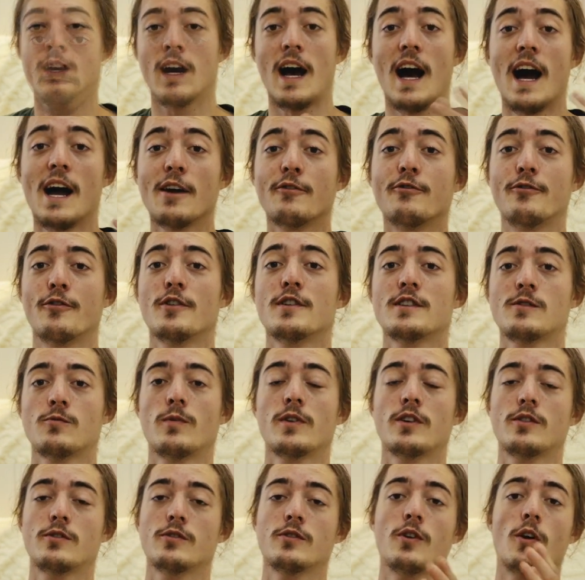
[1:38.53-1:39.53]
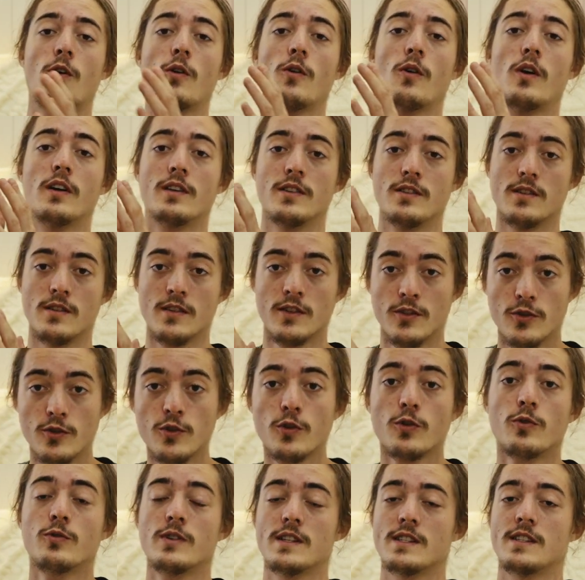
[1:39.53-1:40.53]
I first wanted to go on a
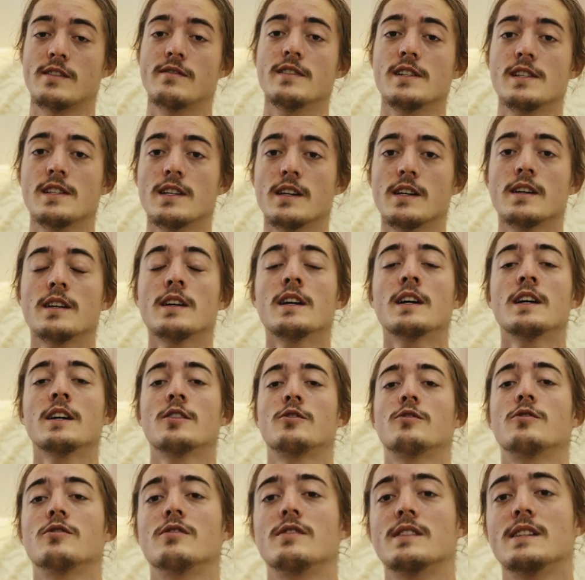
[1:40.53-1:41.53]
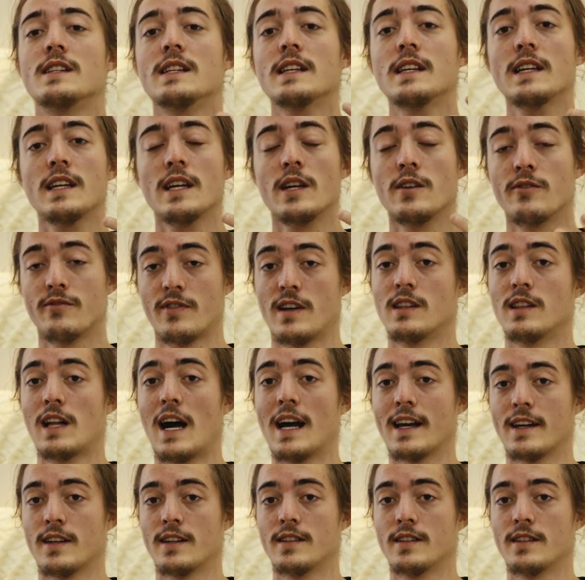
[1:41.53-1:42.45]
tourist visa to see if I like